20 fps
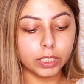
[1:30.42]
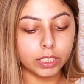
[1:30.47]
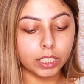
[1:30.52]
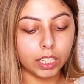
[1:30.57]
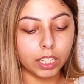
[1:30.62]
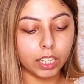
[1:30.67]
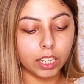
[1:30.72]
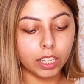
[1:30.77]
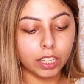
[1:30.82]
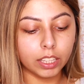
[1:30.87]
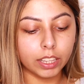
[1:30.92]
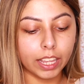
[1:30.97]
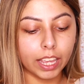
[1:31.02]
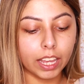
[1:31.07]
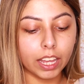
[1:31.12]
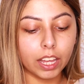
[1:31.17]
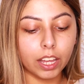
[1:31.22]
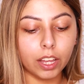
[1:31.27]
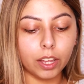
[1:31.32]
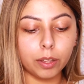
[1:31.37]
thing
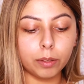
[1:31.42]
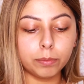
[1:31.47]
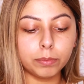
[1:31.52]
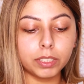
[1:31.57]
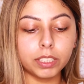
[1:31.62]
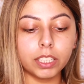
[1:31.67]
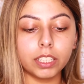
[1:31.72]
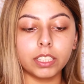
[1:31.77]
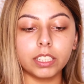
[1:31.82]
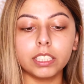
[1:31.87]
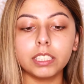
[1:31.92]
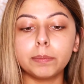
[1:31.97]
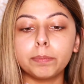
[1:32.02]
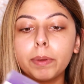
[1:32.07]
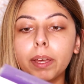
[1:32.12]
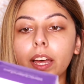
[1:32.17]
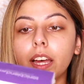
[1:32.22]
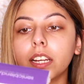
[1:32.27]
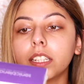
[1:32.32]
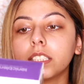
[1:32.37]
that comes in this
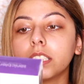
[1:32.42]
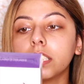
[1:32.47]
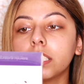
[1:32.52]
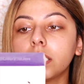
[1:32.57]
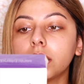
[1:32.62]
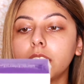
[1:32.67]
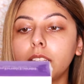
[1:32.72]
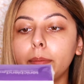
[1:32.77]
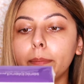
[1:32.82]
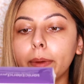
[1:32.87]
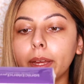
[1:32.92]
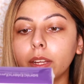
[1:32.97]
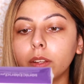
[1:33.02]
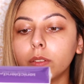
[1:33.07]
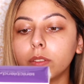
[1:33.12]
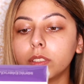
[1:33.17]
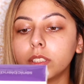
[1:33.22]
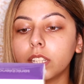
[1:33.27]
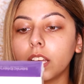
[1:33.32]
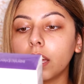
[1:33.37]
box is the
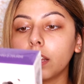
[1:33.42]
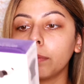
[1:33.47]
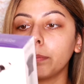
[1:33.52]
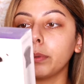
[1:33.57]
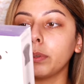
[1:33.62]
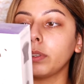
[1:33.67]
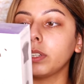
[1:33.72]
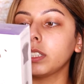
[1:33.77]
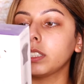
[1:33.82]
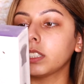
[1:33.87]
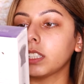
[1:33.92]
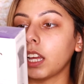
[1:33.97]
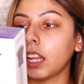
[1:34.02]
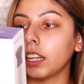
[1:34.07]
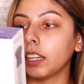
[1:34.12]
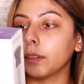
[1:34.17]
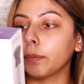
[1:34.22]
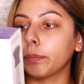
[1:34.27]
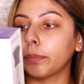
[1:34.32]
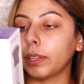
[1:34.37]
Michael Todd Beauty
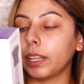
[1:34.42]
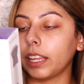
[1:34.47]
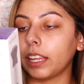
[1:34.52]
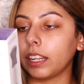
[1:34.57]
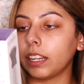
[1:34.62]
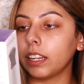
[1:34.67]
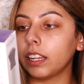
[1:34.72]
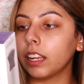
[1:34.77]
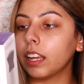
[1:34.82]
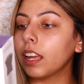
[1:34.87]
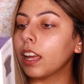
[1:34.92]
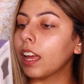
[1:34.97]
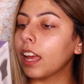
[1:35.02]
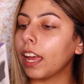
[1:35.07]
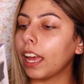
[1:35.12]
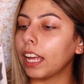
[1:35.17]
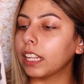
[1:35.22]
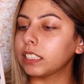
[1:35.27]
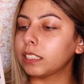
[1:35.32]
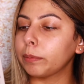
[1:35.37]
Sonic Blend
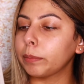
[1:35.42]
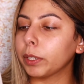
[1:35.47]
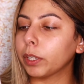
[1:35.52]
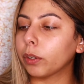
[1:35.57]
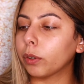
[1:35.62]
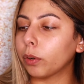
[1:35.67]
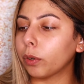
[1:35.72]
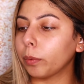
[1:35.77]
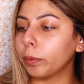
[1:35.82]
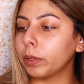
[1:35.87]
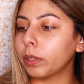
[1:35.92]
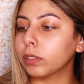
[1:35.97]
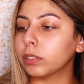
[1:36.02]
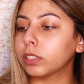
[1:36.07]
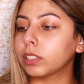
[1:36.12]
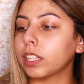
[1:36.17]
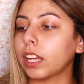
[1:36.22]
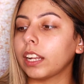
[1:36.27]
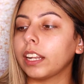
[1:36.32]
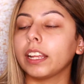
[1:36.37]
Antimicrobial
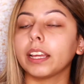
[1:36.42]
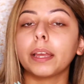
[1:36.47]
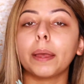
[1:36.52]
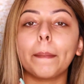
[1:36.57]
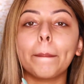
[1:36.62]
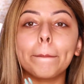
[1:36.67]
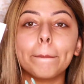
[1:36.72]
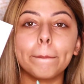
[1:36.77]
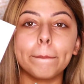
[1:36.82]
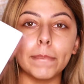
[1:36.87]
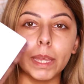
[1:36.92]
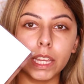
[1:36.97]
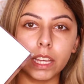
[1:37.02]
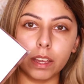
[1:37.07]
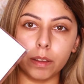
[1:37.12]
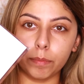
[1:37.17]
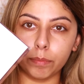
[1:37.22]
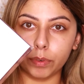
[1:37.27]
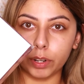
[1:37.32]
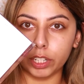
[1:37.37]
Sonic
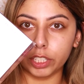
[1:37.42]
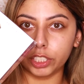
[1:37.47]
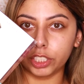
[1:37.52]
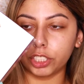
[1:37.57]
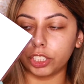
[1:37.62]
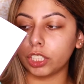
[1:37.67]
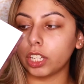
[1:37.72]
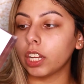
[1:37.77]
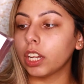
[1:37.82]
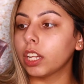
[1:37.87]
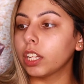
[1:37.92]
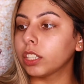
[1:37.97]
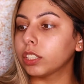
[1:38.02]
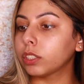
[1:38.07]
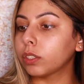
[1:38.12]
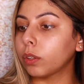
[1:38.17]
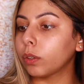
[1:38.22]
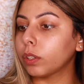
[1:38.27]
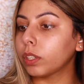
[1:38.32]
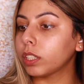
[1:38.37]
Makeup Brush.
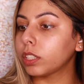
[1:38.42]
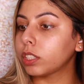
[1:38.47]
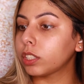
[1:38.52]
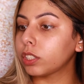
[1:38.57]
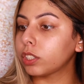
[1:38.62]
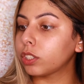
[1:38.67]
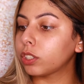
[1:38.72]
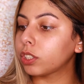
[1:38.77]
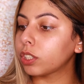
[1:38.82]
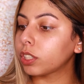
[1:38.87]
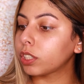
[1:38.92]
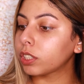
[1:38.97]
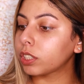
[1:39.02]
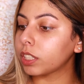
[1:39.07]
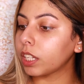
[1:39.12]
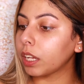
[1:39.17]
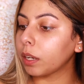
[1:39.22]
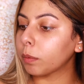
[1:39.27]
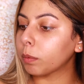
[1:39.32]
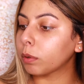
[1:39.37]
So this is just
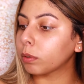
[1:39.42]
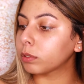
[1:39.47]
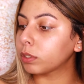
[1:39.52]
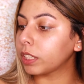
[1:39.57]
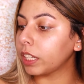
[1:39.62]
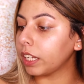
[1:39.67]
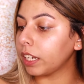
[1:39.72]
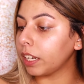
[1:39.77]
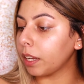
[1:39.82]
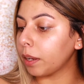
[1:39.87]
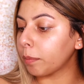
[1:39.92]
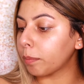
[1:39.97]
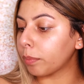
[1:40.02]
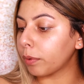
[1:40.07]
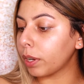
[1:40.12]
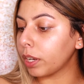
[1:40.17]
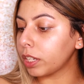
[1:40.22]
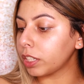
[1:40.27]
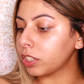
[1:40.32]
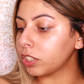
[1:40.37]
a rotating
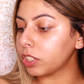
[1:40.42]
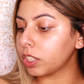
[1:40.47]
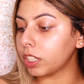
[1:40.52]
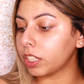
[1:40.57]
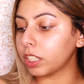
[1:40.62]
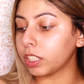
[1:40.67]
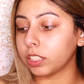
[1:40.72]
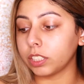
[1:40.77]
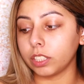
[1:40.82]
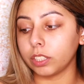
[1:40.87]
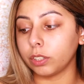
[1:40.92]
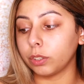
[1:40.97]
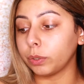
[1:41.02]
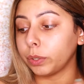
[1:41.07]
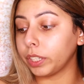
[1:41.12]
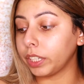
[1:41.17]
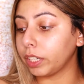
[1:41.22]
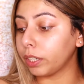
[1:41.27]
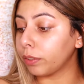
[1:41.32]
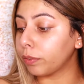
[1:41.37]
brush. It is a
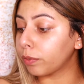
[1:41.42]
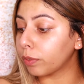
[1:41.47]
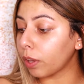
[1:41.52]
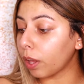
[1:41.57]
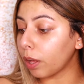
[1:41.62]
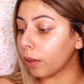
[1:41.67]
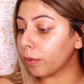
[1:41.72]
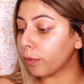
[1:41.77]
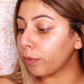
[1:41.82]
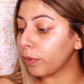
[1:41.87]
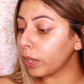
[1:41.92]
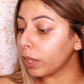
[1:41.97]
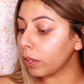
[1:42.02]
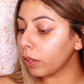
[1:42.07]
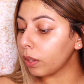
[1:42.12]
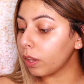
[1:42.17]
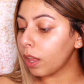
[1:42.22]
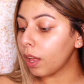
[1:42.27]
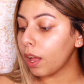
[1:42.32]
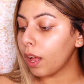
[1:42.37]
3D Flaw
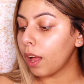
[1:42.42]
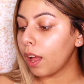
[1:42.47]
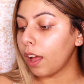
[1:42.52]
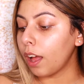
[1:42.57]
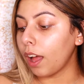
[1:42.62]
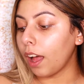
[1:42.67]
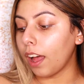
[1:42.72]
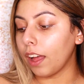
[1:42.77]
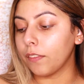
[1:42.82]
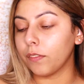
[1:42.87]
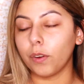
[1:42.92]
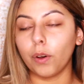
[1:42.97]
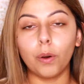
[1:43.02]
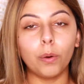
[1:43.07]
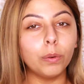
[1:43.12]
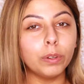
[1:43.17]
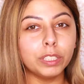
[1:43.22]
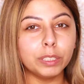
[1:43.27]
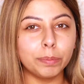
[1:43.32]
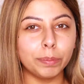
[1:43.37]
Fill. I've
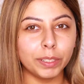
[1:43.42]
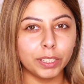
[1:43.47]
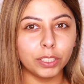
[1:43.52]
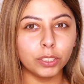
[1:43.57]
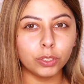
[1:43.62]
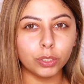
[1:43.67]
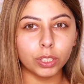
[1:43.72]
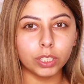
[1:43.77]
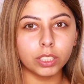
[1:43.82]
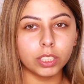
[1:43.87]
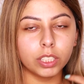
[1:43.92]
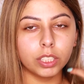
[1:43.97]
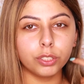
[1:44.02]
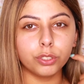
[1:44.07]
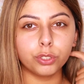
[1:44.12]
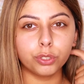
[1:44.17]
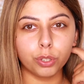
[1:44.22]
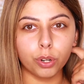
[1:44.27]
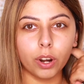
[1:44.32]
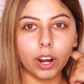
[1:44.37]
always been interested in
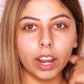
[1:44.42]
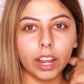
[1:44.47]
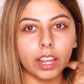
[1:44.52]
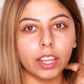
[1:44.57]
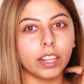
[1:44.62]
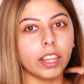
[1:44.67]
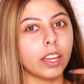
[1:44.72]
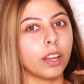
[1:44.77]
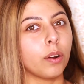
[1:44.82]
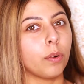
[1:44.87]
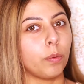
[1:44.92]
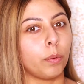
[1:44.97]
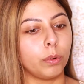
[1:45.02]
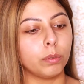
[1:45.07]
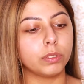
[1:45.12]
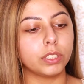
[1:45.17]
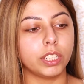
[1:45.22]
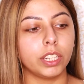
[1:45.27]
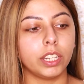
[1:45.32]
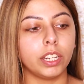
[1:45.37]
trying like a
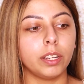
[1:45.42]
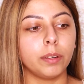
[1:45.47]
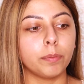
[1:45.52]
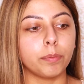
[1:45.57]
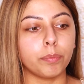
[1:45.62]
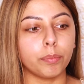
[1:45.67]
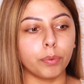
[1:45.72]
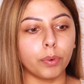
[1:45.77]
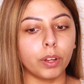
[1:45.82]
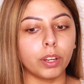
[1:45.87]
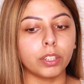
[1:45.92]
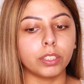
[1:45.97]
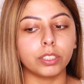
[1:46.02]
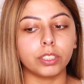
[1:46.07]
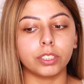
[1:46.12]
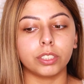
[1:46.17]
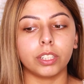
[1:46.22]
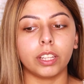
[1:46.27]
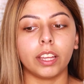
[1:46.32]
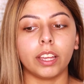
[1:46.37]
rotating
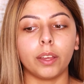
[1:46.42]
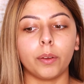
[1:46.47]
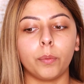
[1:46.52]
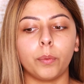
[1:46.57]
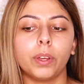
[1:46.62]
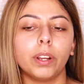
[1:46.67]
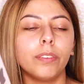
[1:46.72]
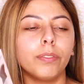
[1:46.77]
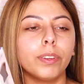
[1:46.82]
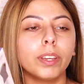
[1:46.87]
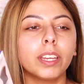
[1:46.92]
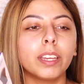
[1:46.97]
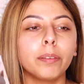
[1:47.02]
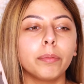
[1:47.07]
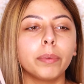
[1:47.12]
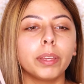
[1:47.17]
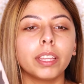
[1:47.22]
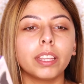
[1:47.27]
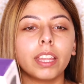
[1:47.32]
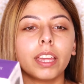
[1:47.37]
brush. Like, what if it can
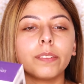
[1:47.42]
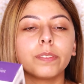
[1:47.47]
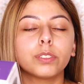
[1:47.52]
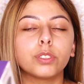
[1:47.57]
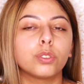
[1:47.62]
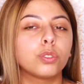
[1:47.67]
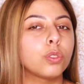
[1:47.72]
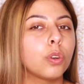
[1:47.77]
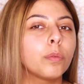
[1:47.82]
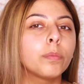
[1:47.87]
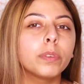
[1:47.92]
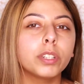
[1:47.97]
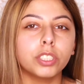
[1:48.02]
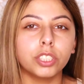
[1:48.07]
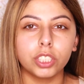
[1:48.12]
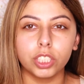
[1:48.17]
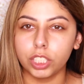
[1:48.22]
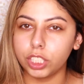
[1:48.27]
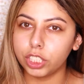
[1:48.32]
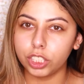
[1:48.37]
make life so
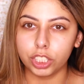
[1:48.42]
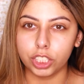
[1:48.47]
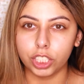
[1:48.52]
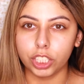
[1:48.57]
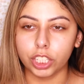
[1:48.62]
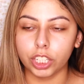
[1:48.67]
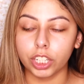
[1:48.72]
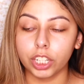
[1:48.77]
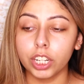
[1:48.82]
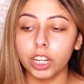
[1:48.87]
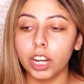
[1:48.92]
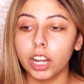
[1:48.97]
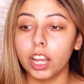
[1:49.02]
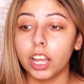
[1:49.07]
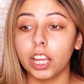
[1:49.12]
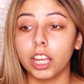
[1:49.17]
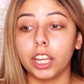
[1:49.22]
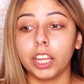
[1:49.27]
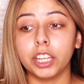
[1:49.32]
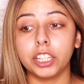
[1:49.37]
much easier?
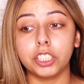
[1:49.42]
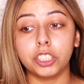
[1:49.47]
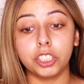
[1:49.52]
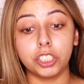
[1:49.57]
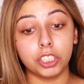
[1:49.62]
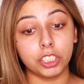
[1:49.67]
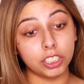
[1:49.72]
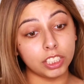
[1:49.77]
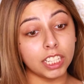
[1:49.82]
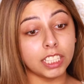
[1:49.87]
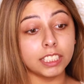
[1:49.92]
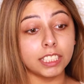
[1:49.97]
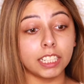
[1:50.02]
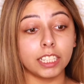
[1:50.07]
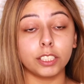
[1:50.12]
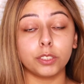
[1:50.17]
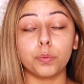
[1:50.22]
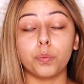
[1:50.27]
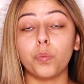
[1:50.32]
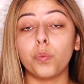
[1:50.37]
And she says that
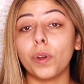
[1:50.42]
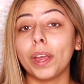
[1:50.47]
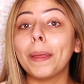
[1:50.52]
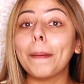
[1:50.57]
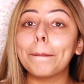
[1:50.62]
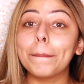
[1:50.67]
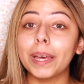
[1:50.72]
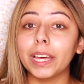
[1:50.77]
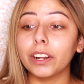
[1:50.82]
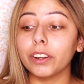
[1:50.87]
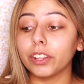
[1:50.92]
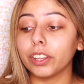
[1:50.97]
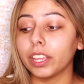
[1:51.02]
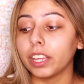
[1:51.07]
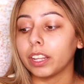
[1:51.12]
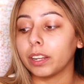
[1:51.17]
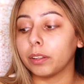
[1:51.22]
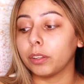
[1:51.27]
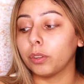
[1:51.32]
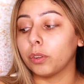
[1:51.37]
it's way better
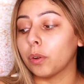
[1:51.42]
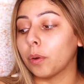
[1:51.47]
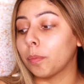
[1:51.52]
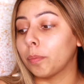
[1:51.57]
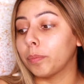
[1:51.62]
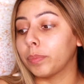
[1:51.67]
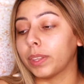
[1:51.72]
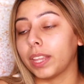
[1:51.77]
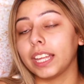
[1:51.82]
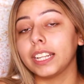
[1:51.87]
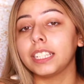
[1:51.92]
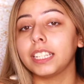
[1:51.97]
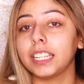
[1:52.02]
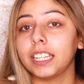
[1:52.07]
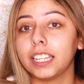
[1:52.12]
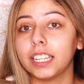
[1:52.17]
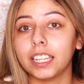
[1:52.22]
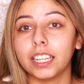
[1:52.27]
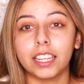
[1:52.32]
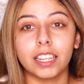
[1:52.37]
than, you know,
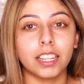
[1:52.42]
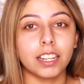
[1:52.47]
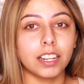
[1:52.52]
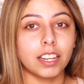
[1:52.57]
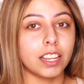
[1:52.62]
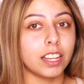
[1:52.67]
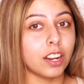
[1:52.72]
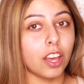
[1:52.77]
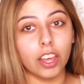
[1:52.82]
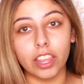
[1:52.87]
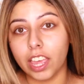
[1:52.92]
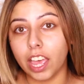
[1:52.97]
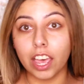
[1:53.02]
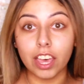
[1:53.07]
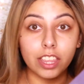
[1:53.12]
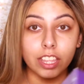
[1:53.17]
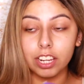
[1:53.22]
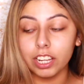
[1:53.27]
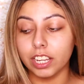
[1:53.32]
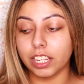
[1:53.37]
blending and all that
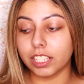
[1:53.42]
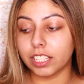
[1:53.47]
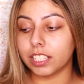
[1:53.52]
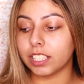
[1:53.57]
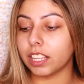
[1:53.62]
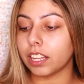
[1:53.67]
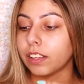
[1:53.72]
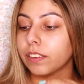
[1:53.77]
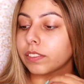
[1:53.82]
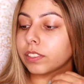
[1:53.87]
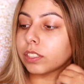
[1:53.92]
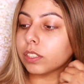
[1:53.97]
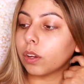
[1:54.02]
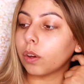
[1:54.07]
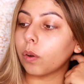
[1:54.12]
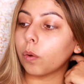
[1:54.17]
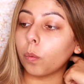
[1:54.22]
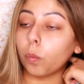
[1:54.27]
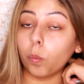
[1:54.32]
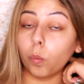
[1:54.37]
other good stuff.
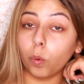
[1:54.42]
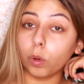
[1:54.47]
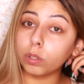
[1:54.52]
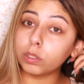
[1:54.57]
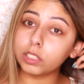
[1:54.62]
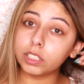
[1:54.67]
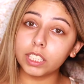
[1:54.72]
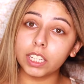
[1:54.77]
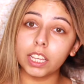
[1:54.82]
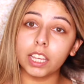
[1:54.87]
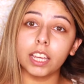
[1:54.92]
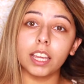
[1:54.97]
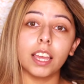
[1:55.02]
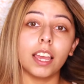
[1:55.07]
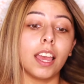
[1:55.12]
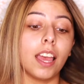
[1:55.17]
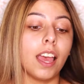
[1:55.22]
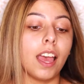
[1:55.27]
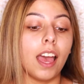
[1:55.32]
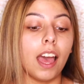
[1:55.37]
So we'll see
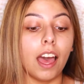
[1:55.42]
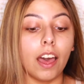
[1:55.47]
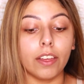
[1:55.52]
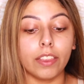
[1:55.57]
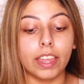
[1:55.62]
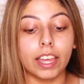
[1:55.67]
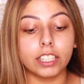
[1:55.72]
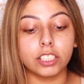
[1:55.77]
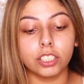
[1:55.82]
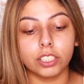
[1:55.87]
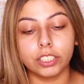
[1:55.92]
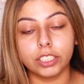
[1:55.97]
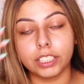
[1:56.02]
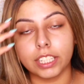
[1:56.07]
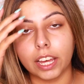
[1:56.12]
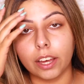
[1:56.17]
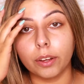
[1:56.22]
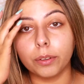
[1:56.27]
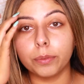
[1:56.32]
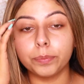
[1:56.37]
how that turns
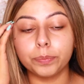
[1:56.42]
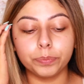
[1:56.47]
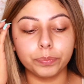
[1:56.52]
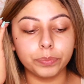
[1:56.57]
out.